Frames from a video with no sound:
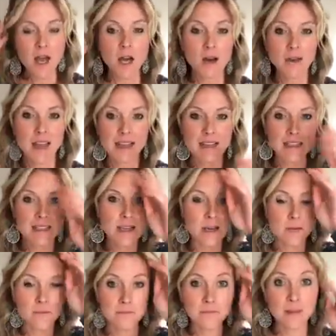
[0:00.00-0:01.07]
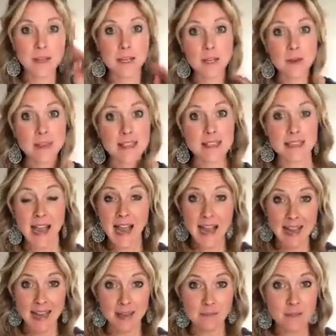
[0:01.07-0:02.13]
Okay, so anyways,
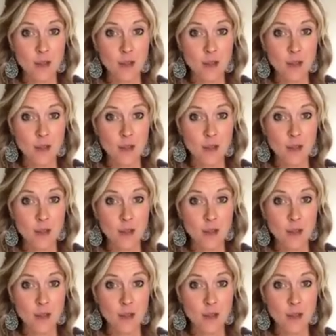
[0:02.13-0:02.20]
hi.